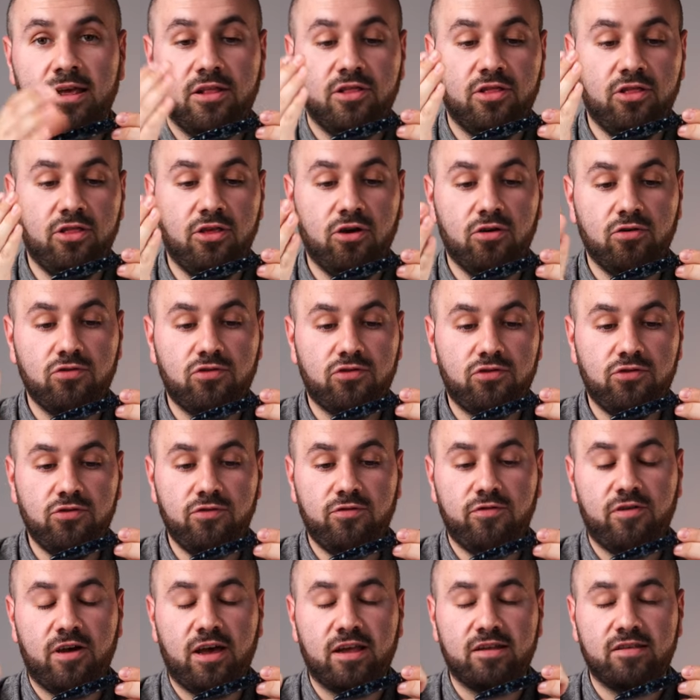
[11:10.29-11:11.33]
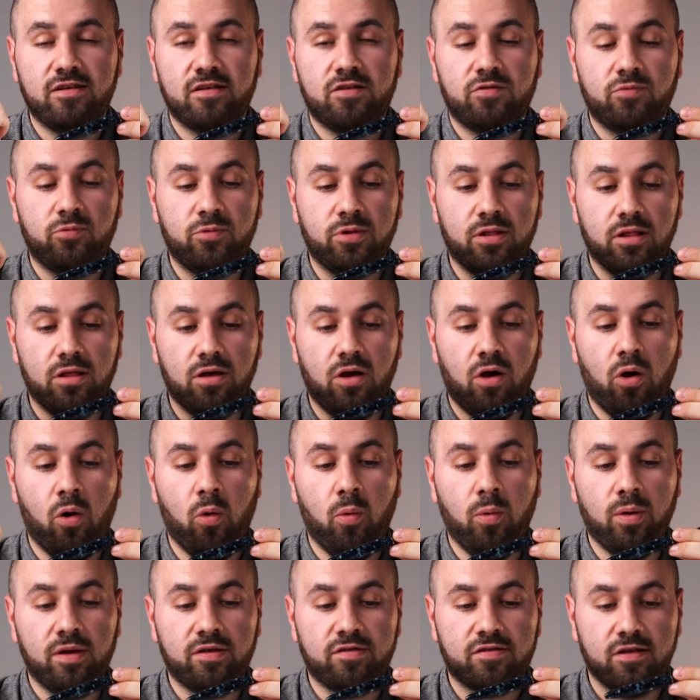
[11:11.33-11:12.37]
those two facets will
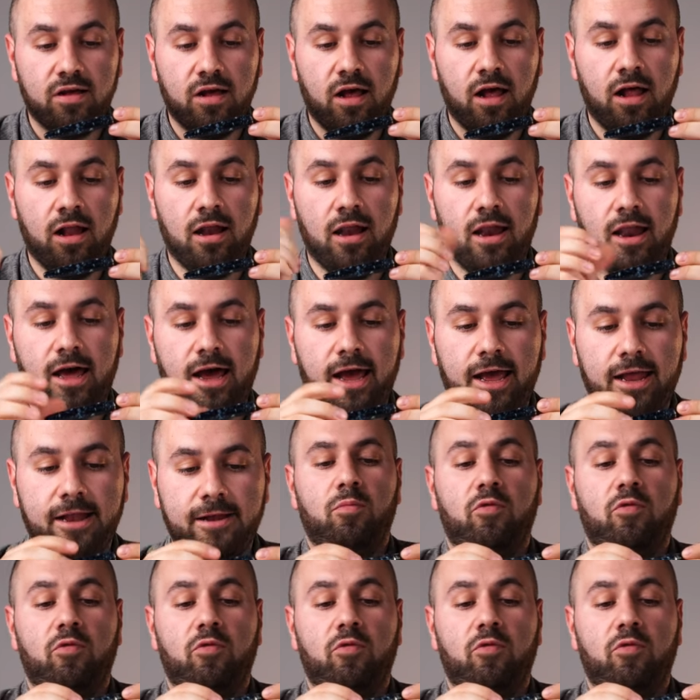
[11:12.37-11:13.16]
always align.